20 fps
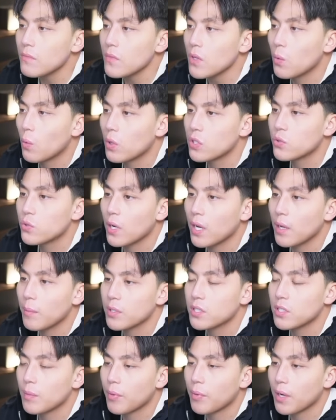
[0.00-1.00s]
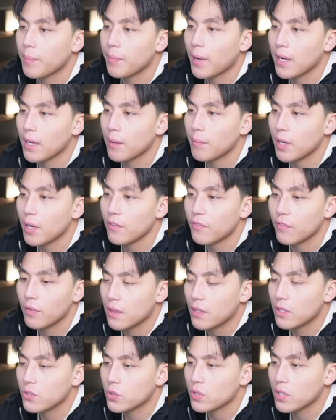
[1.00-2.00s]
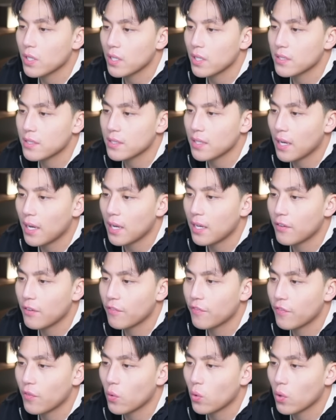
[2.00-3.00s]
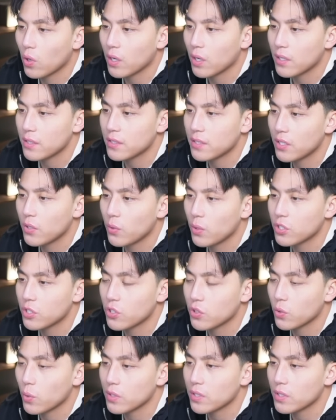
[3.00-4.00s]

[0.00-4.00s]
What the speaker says: once we're able to break back above, this was a good sign for continuation towards